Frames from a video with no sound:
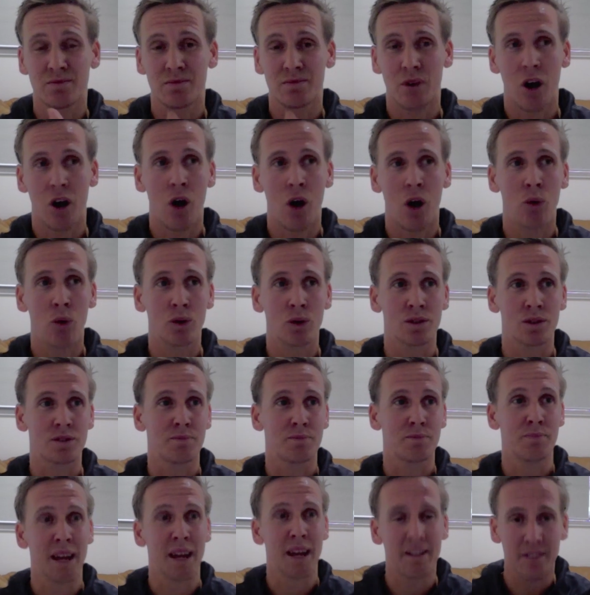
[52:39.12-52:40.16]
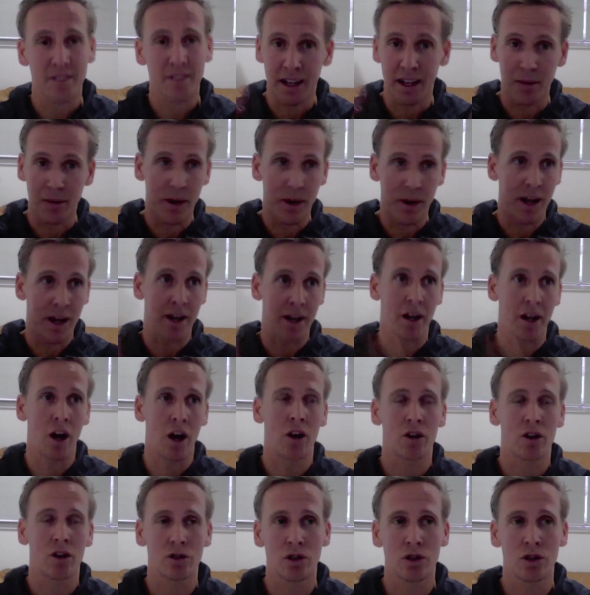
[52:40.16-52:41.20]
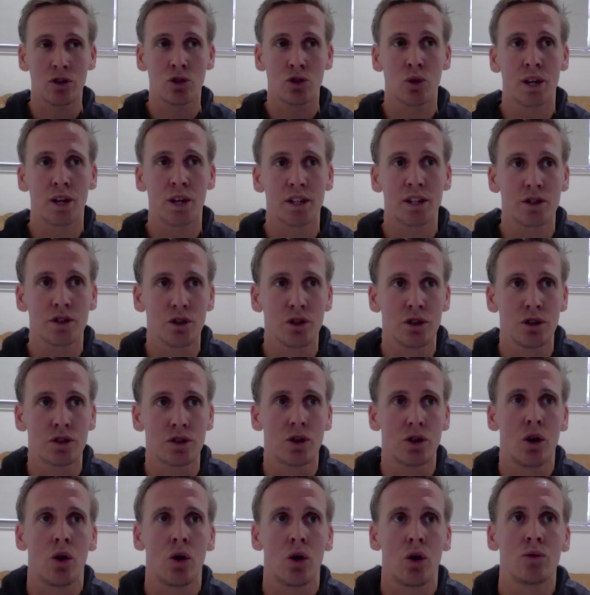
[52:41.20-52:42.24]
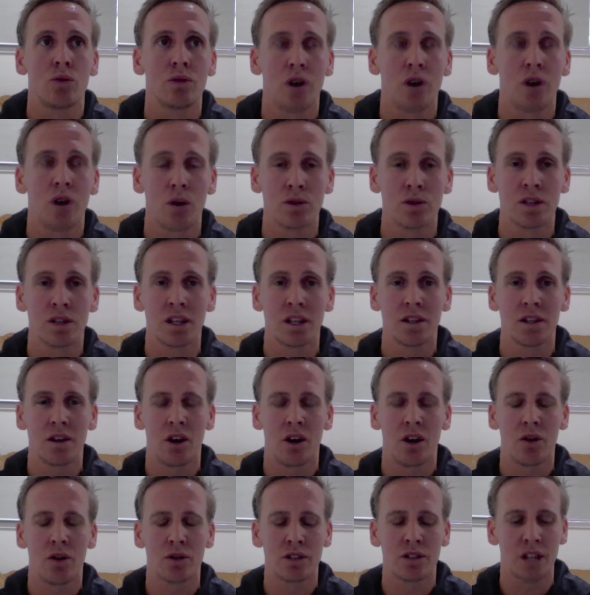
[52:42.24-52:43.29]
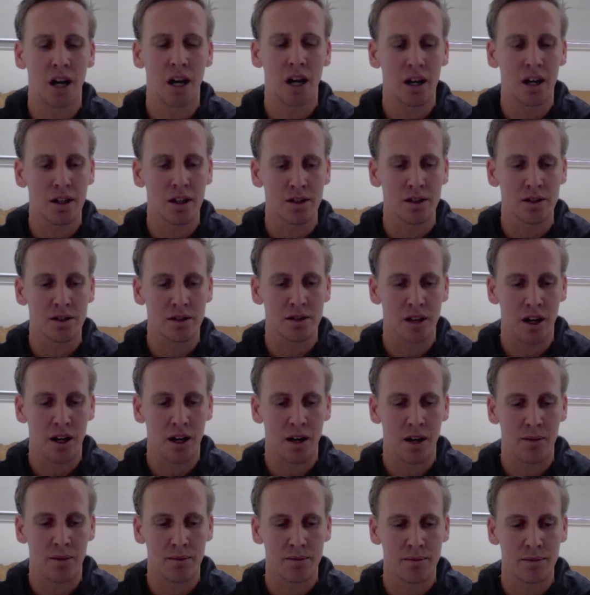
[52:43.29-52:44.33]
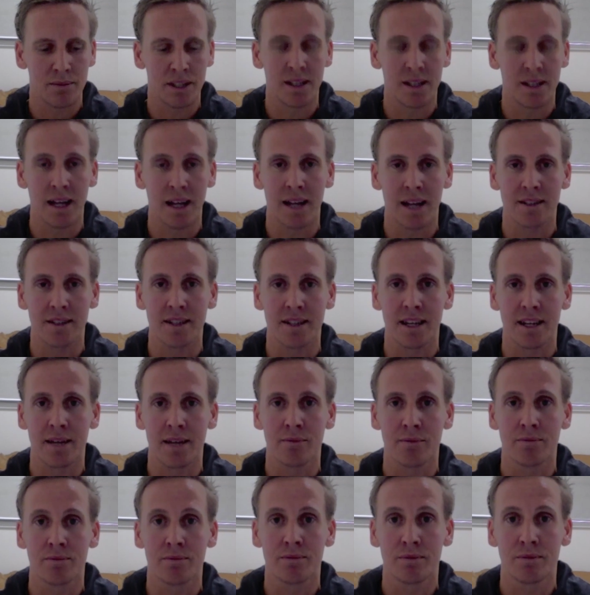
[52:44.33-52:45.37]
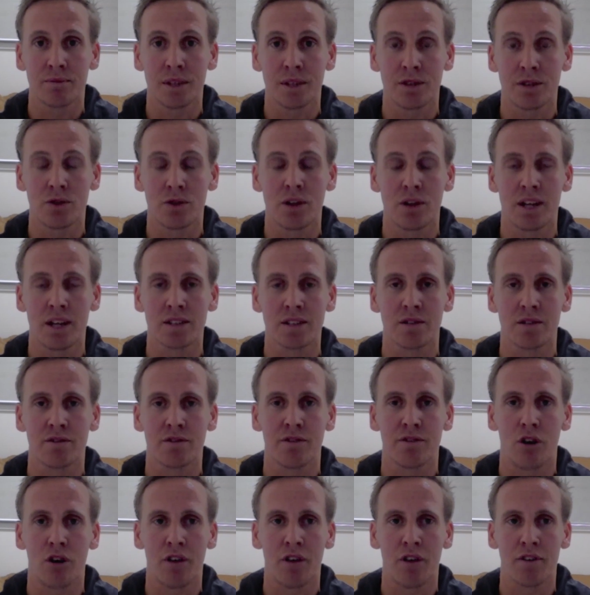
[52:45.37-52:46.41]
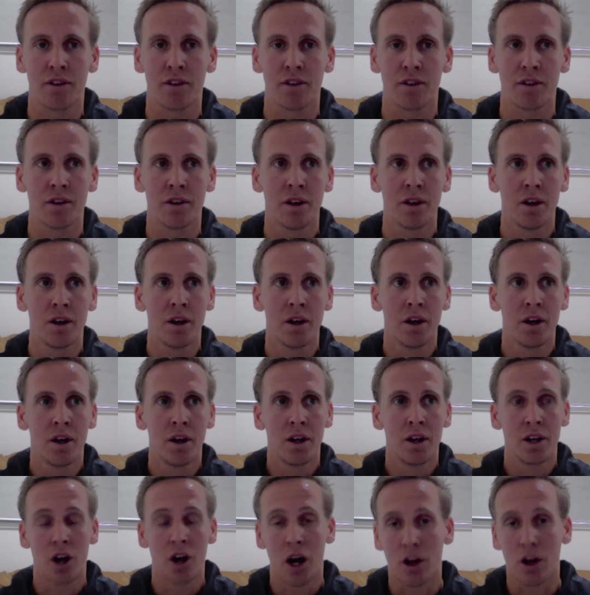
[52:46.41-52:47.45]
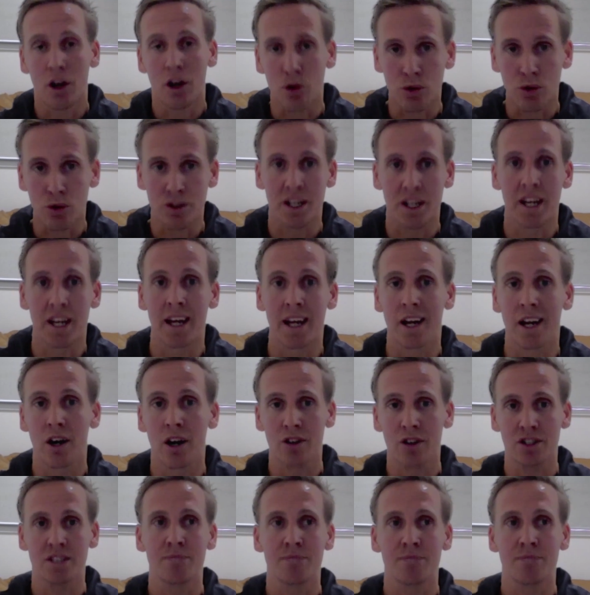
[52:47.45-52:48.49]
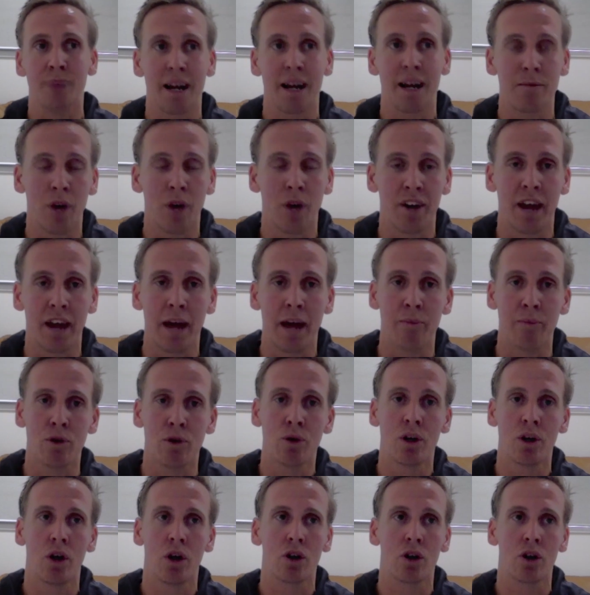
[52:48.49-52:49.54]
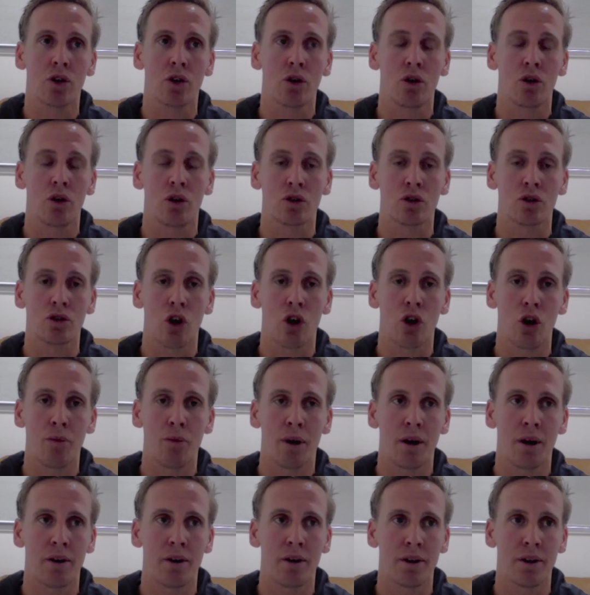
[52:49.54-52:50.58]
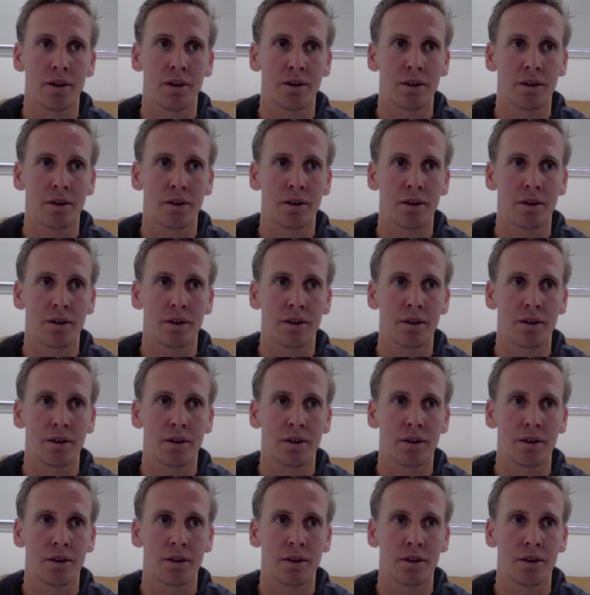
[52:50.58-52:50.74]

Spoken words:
I was mentally ready to go, because I was 22 years old. I was the youngest in that team in 2005, and you know, under Gus Hiddink, I just made my debut in October, and